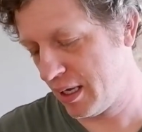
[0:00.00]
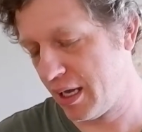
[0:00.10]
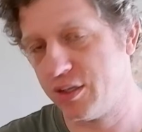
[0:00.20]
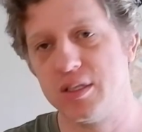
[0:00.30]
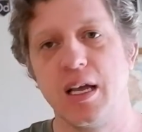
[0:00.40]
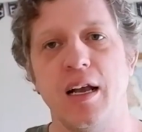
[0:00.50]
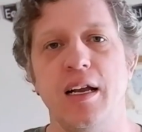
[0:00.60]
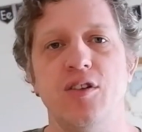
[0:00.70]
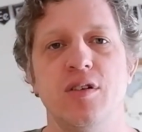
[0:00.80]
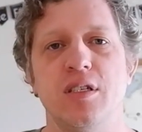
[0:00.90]
And she's got
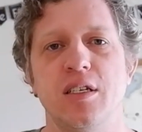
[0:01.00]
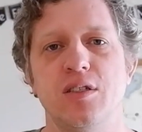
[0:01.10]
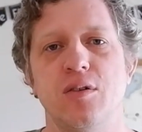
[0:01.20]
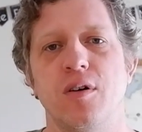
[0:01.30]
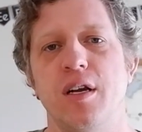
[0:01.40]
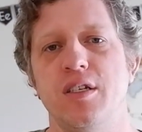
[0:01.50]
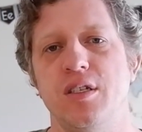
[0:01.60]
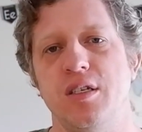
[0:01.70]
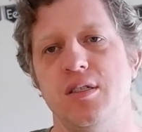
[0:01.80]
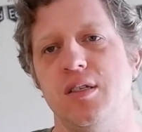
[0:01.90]
an interesting story.
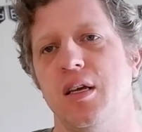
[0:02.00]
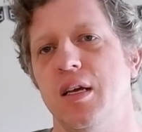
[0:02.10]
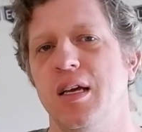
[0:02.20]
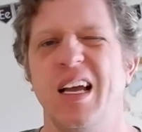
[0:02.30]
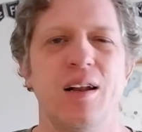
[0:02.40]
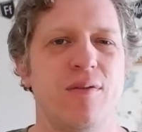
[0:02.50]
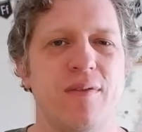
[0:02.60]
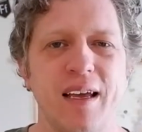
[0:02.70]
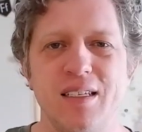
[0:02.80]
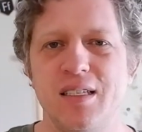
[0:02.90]
She's kind of
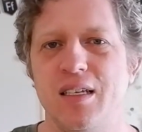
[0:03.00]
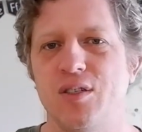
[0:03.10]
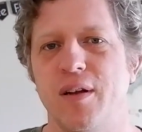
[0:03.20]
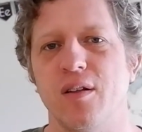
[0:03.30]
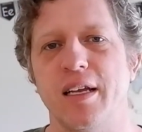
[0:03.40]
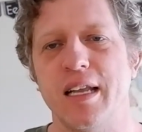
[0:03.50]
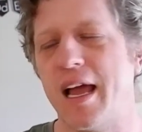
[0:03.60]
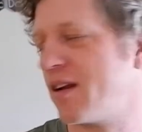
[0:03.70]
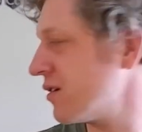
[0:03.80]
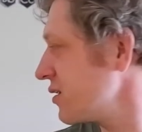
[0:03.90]
feisty, so I don't like to
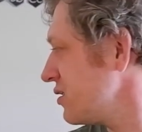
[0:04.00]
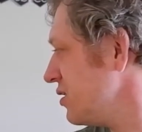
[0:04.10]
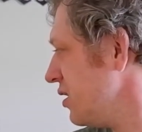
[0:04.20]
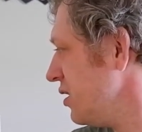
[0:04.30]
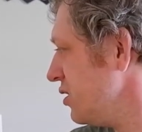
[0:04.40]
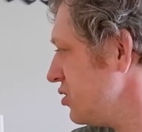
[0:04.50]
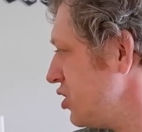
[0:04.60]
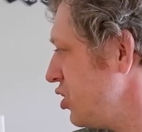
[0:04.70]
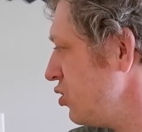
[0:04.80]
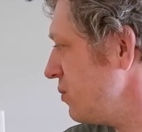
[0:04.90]
handle her
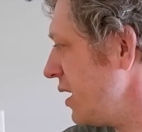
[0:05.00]
too